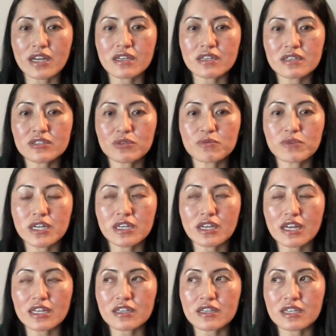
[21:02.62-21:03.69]
right? You want
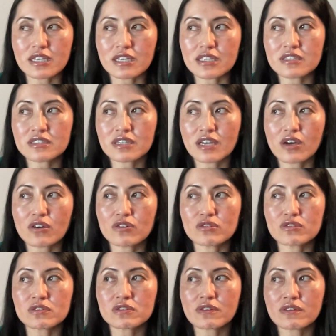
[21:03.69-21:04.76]
to get the
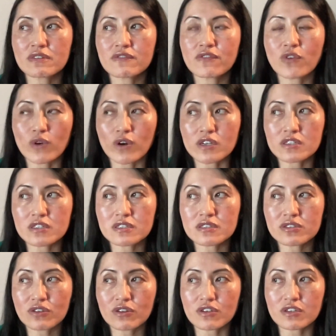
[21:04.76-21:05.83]
sales
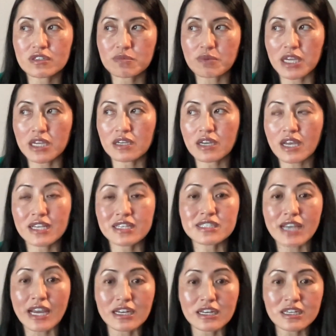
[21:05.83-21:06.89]
force, so to speak,
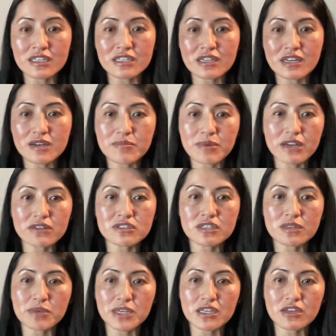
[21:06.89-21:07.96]
excited about
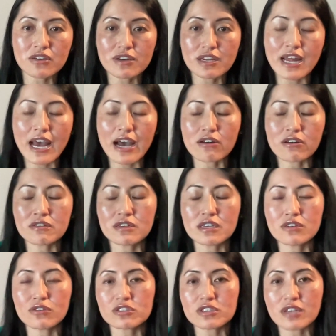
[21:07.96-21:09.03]
CPQ and how
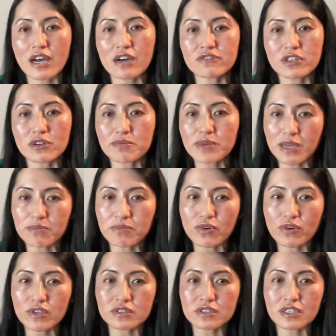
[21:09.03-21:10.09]
it'll solve their pain
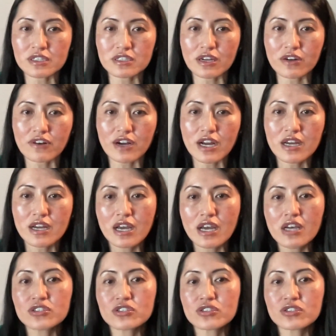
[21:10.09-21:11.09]
points, etc.